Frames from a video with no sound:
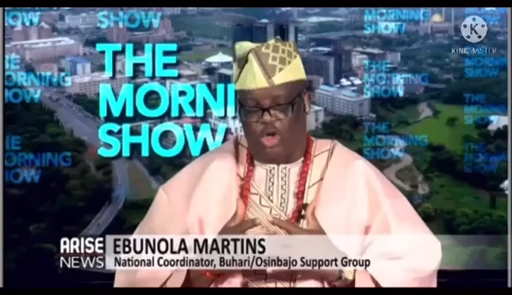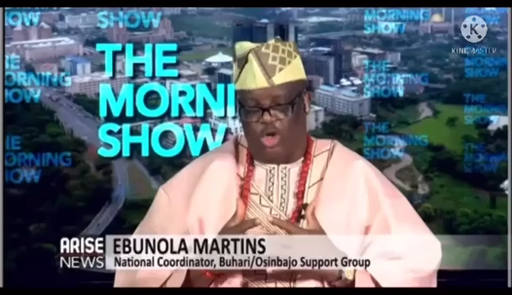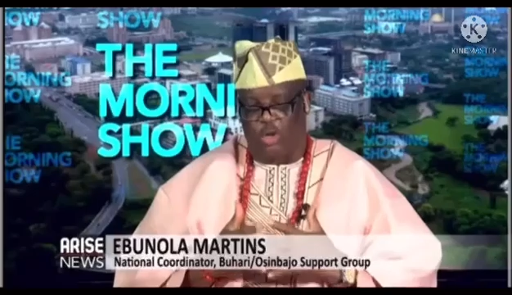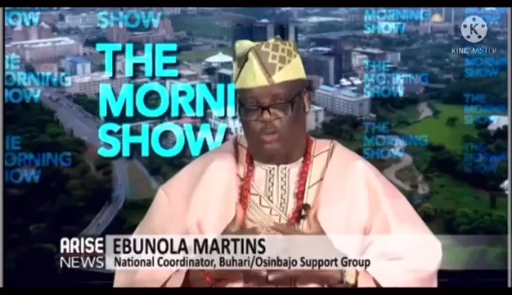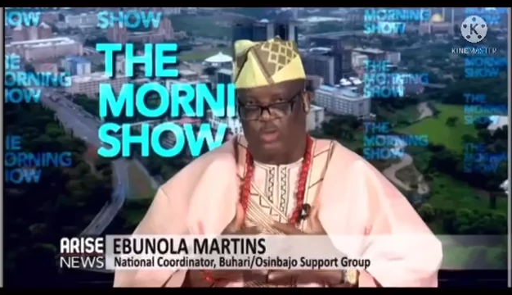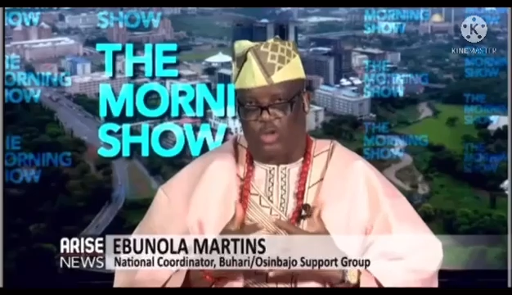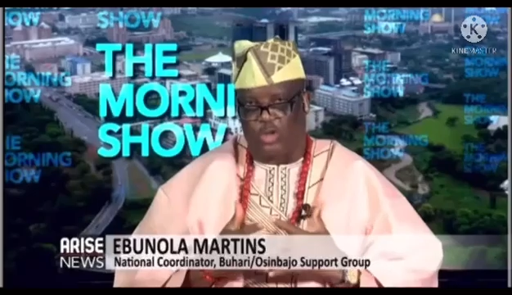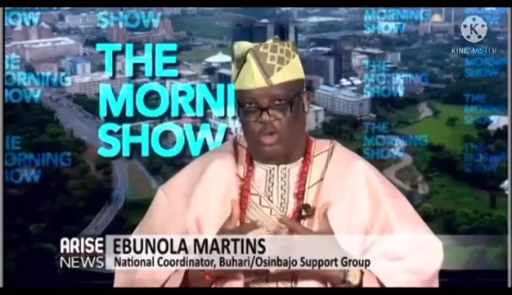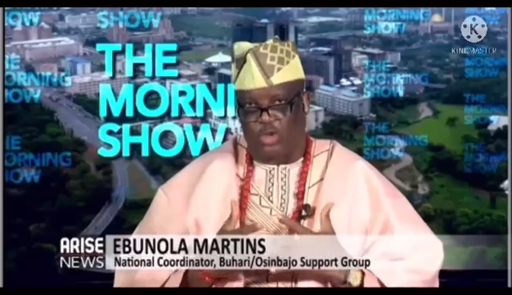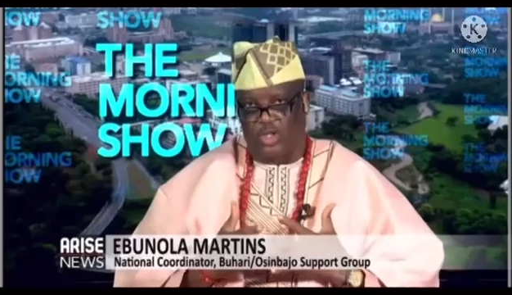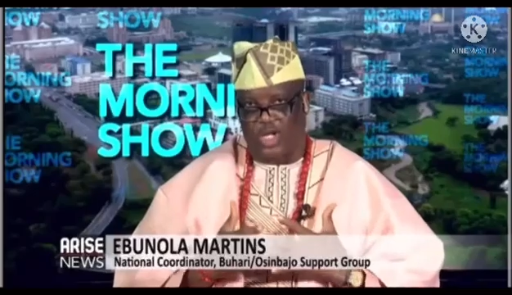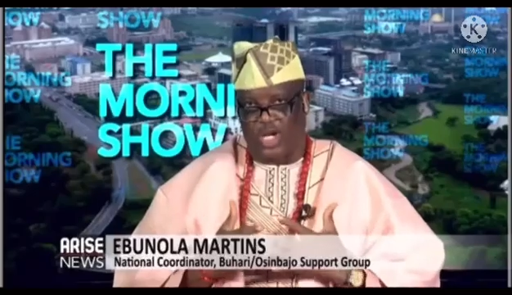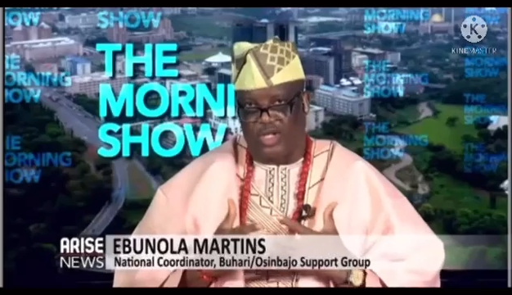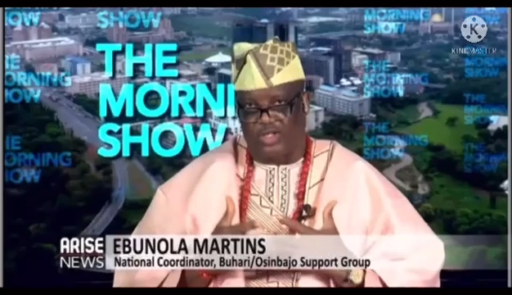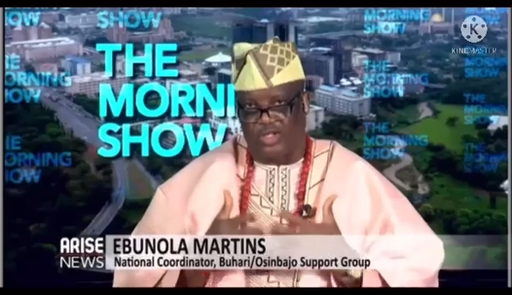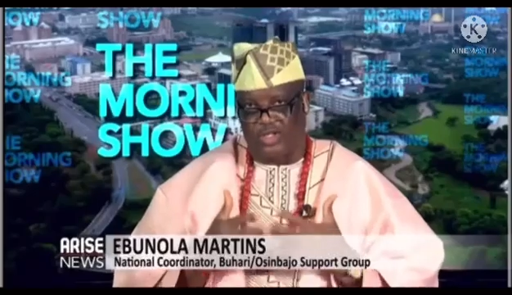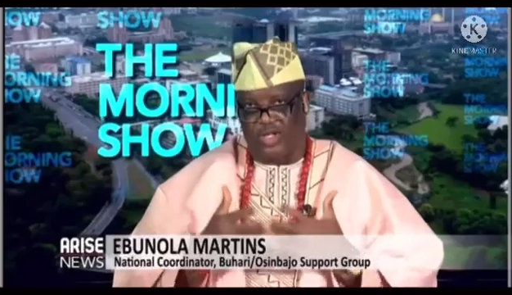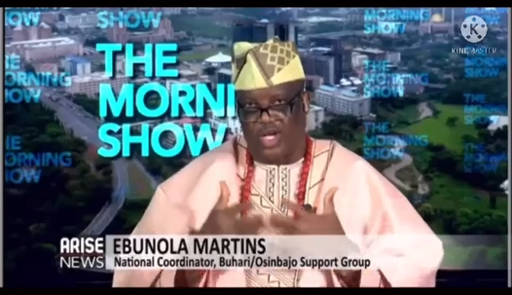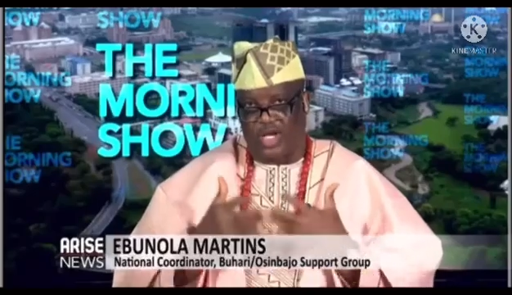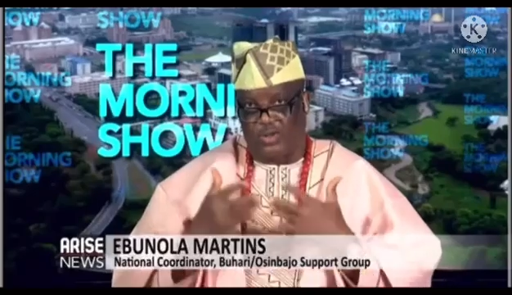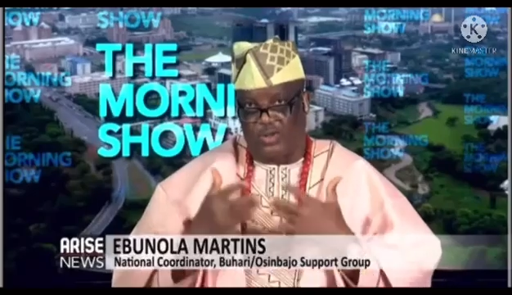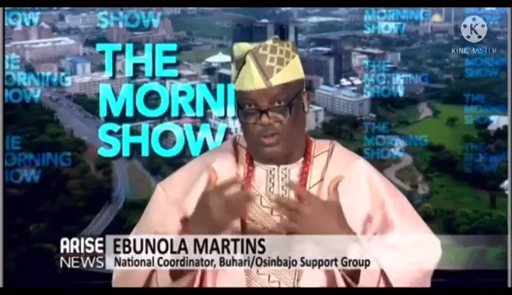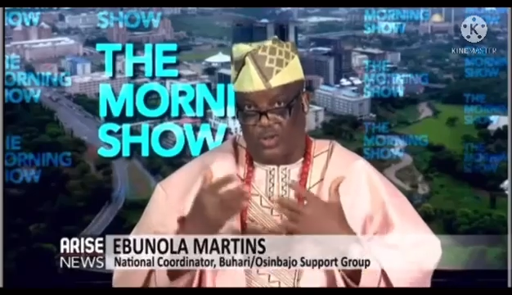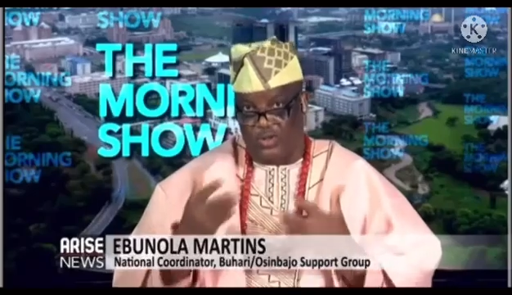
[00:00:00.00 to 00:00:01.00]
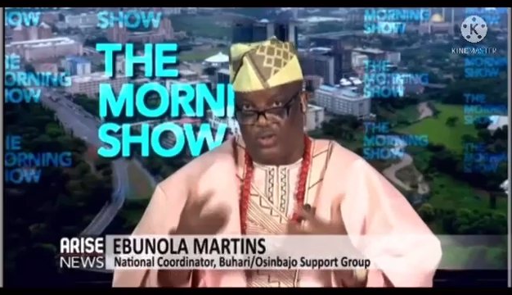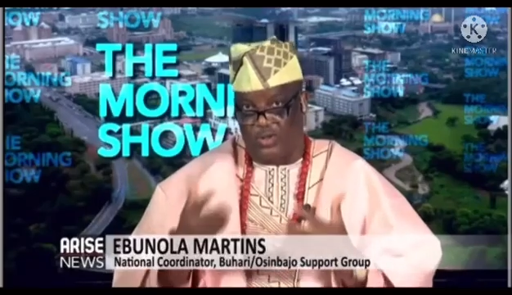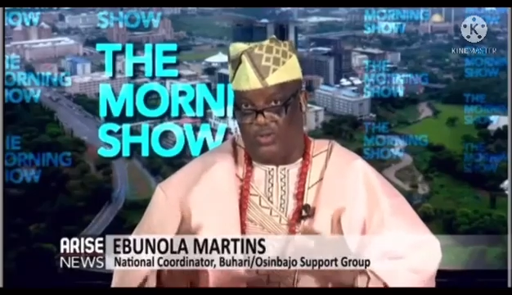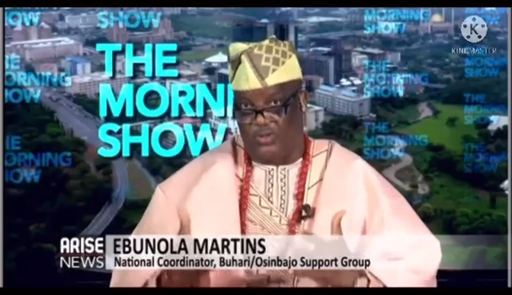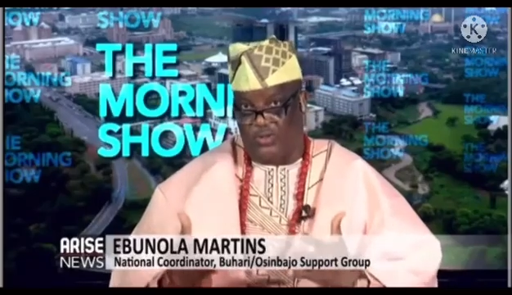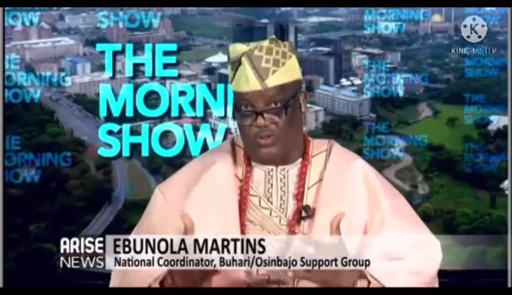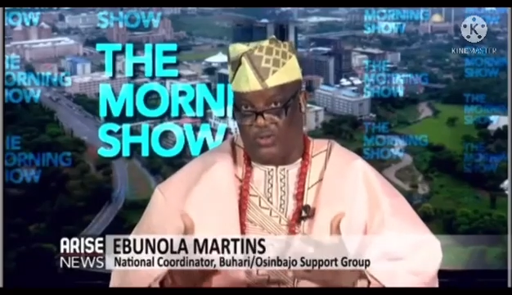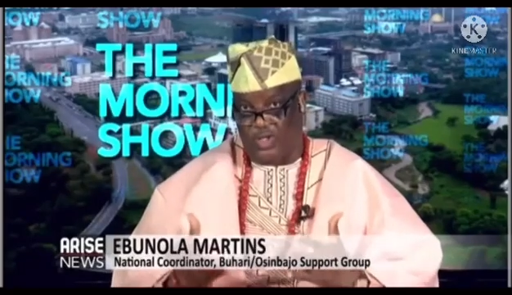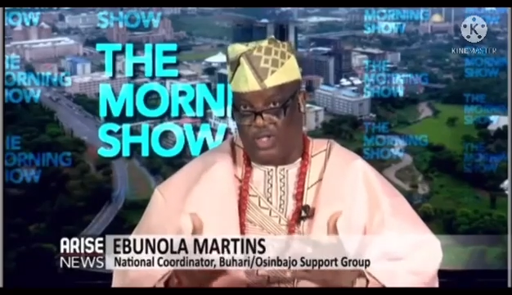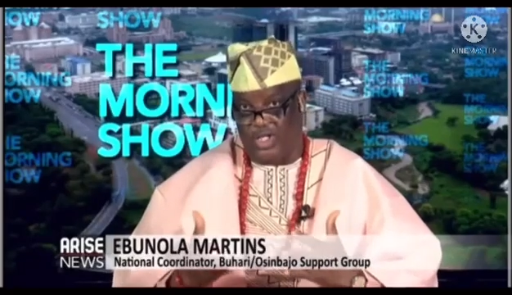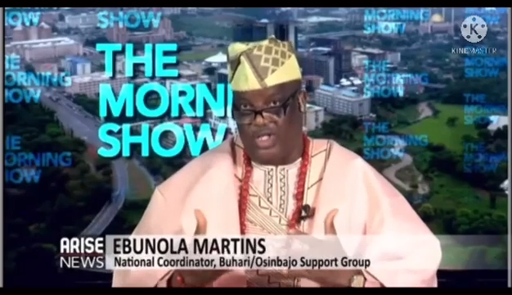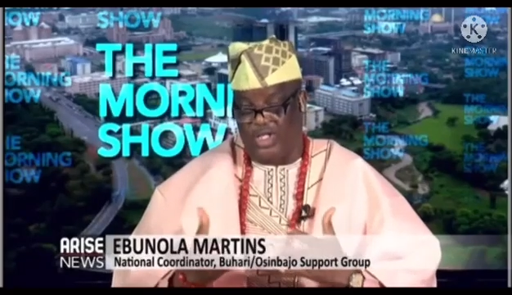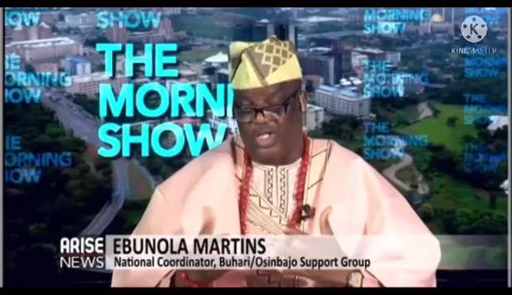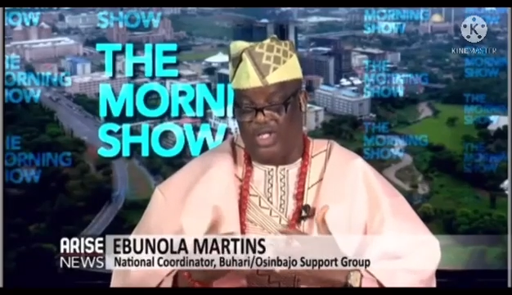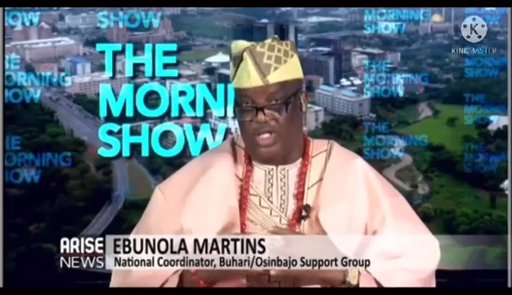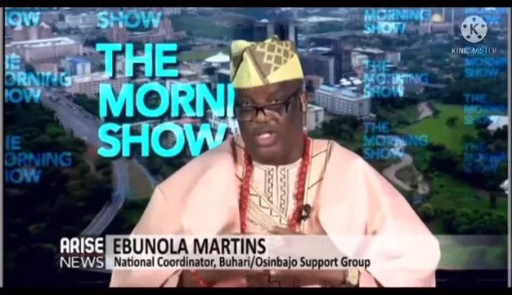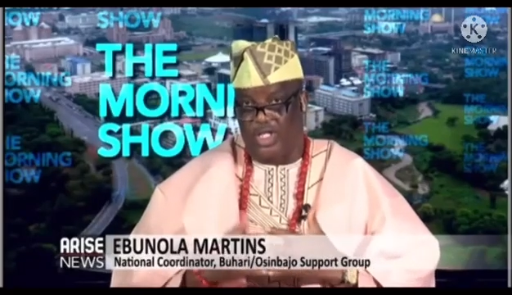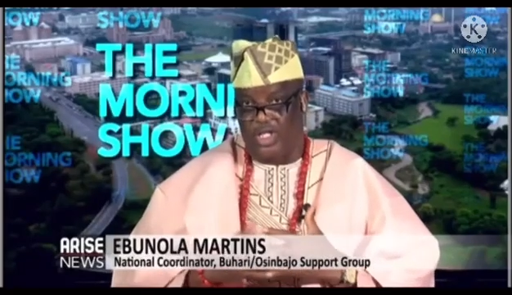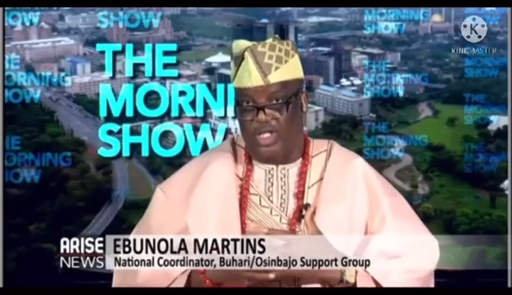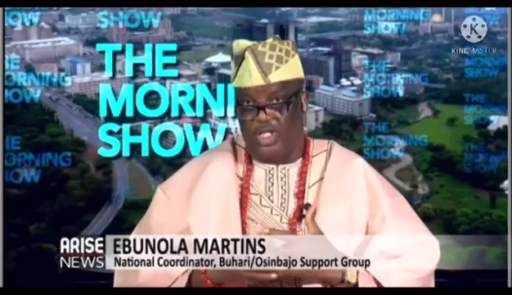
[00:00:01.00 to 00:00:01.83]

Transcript: come 2023,